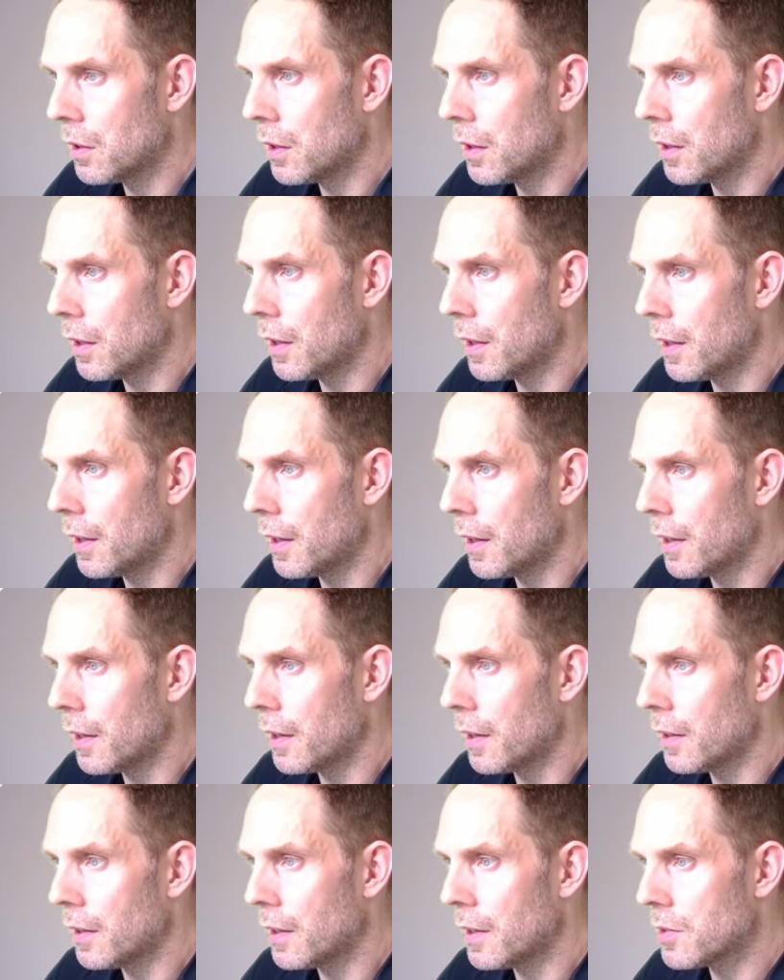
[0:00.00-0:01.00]

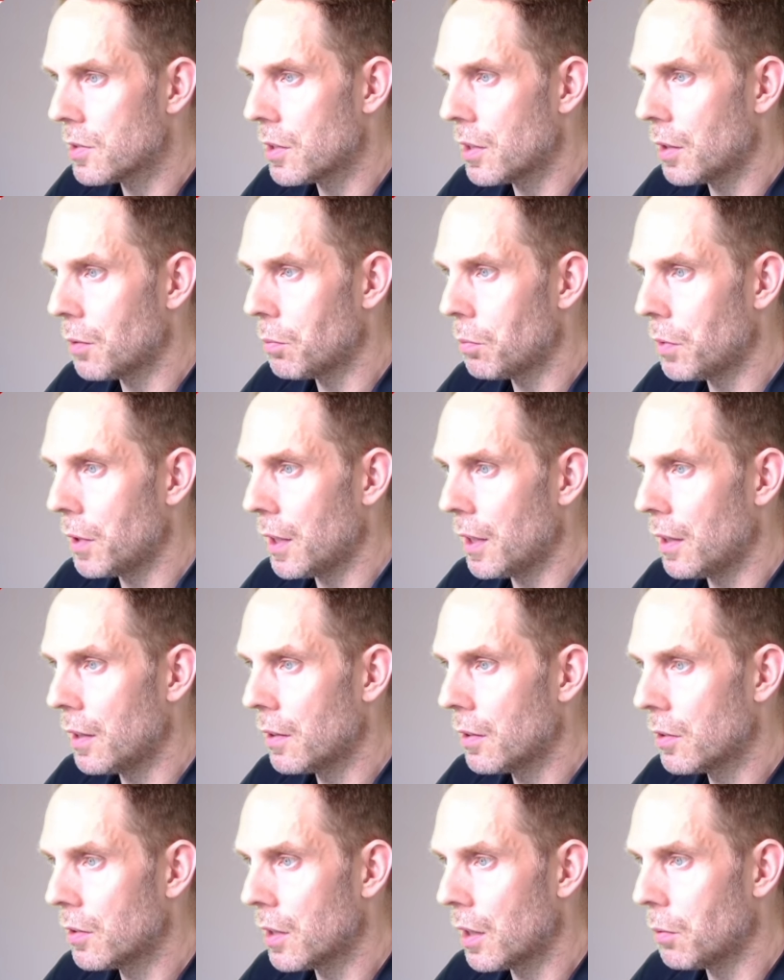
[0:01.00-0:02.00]
and SNMP
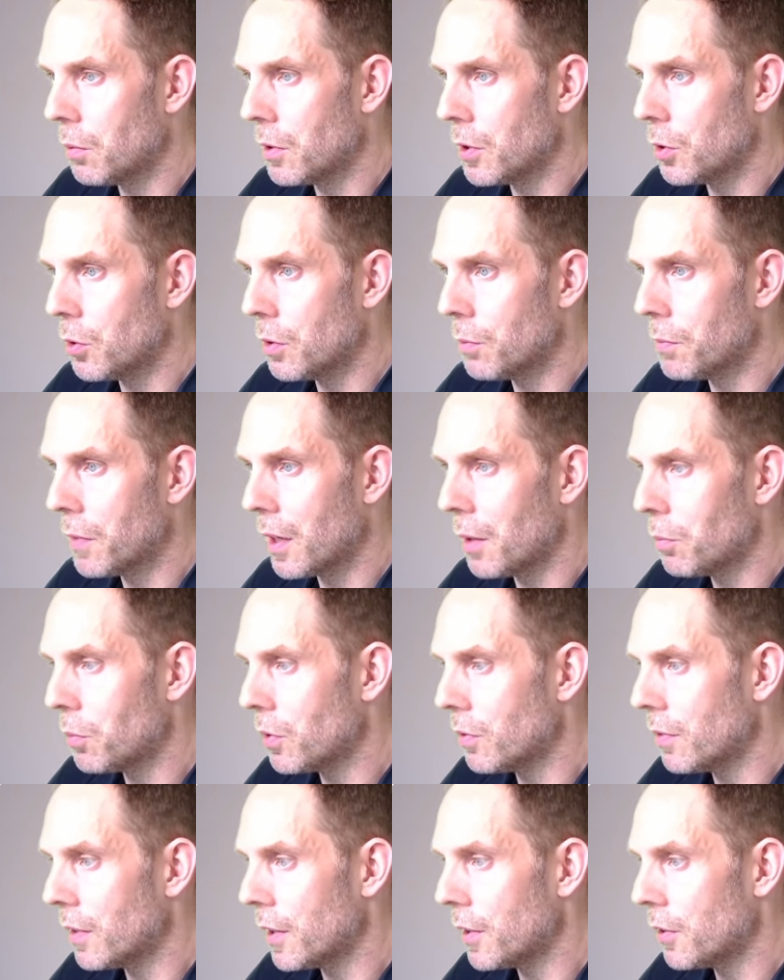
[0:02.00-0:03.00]
WMI
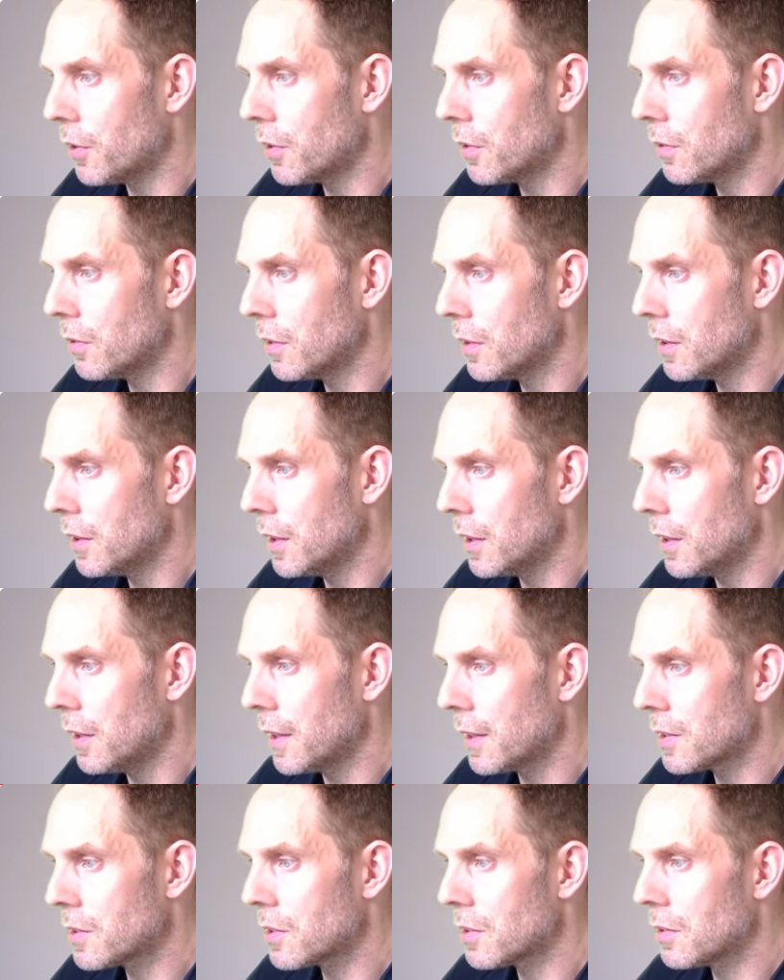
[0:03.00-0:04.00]
provider. Hit
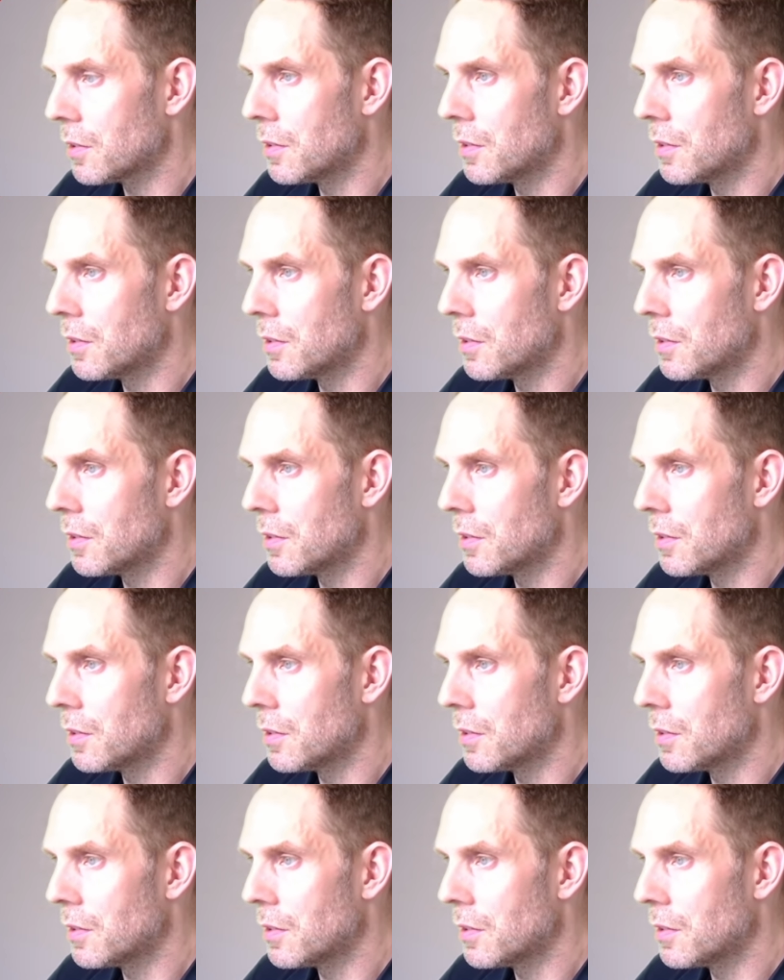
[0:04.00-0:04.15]
next.